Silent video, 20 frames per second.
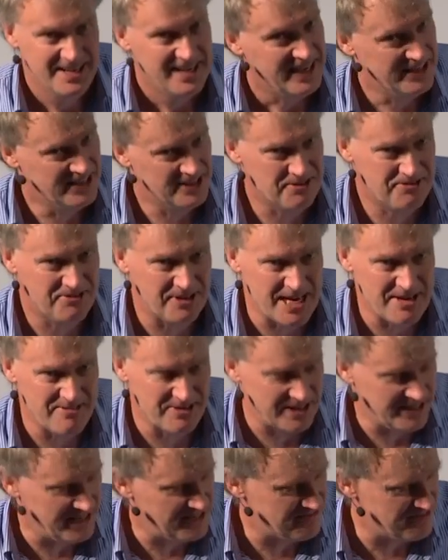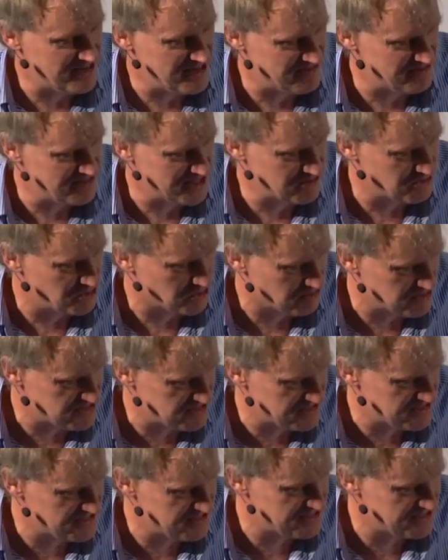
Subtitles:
Another favourite I found from this book was this.